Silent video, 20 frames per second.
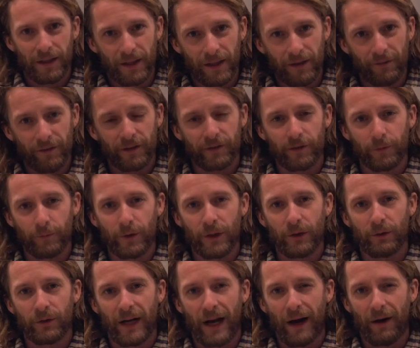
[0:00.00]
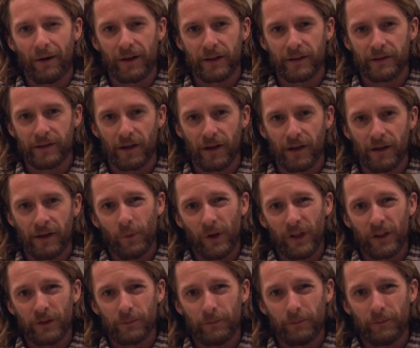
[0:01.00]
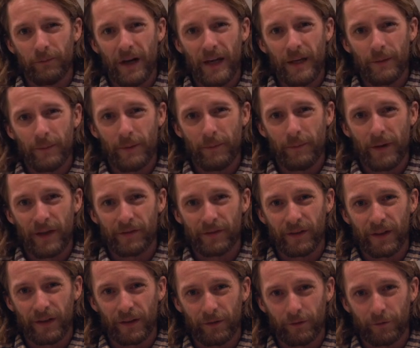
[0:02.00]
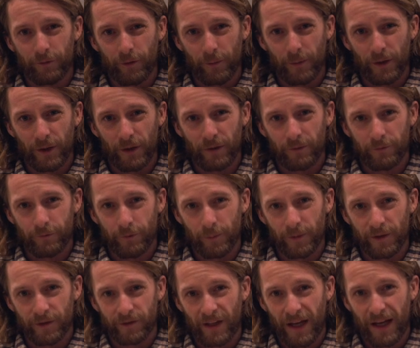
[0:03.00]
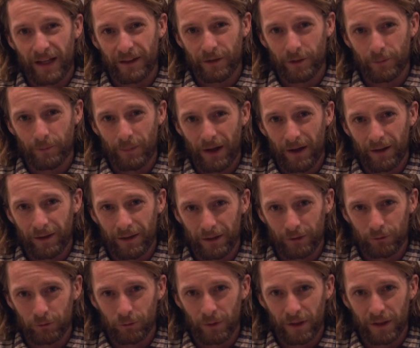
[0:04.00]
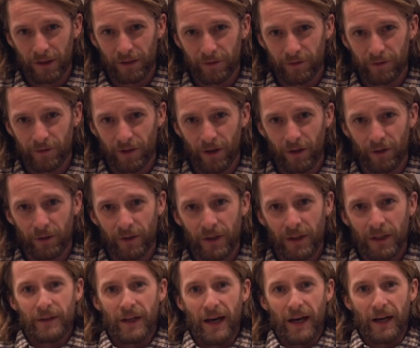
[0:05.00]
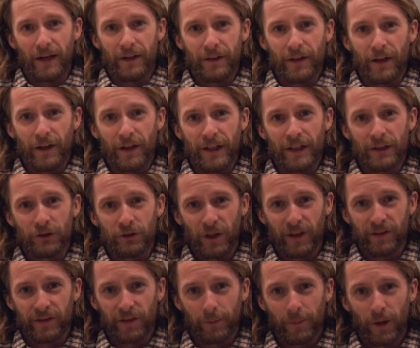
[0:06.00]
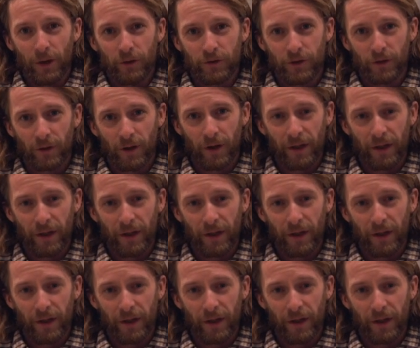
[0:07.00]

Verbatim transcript: give it some real character, which may be missing from a, from a standard parallel twin. So yeah, an, an, interesting motor.